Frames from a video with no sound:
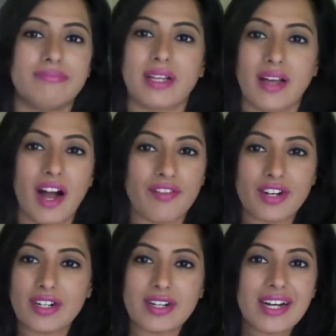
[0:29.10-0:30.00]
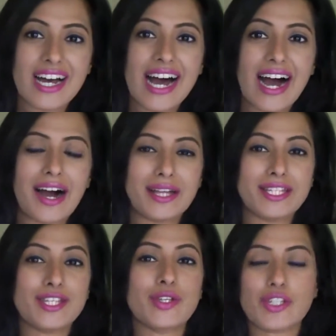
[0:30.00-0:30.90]
the cover,
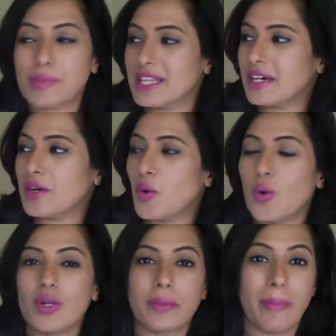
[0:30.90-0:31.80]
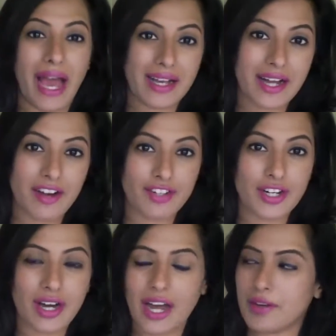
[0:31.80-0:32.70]
this used to be the old MAC
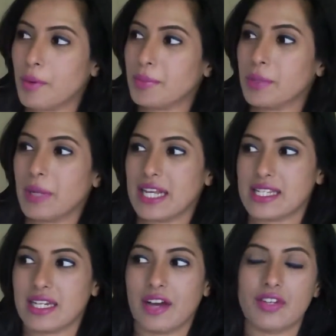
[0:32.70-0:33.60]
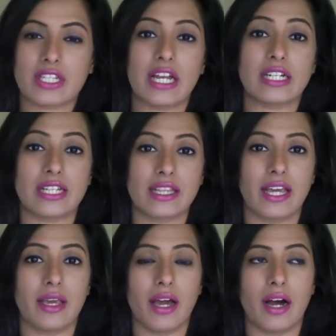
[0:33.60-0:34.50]
cover. I remember the plastic covers until
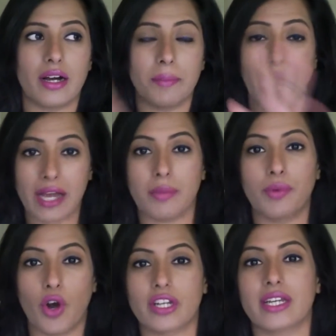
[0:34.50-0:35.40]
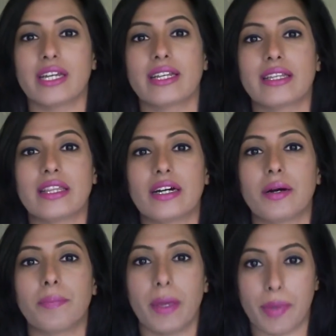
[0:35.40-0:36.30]
they MAC brought in
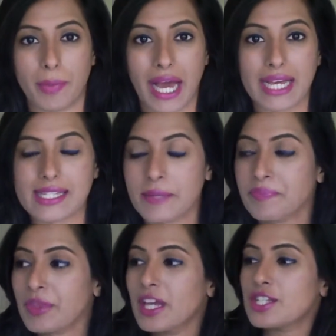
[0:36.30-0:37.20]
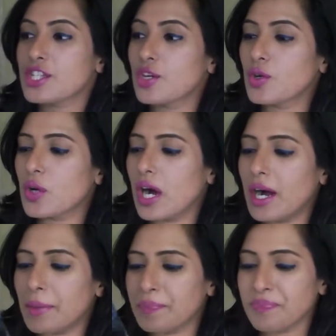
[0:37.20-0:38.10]
the paper bag. So
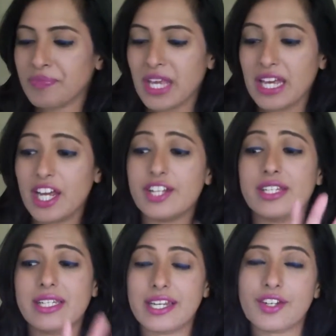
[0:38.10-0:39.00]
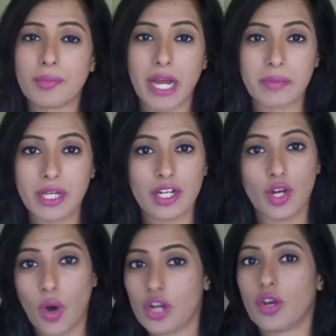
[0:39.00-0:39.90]
it did remind me a
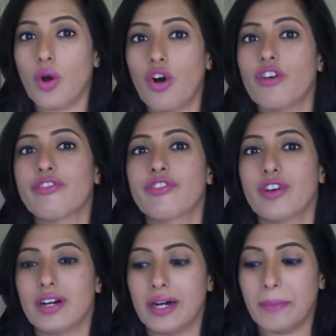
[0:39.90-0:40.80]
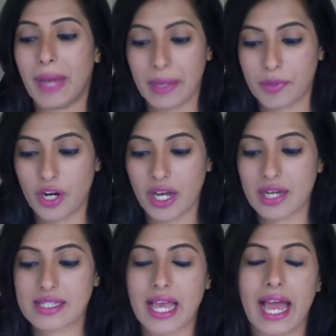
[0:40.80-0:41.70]
lot of MAC
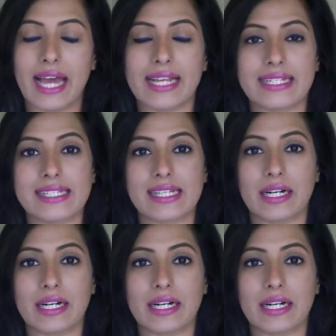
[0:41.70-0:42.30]
products, and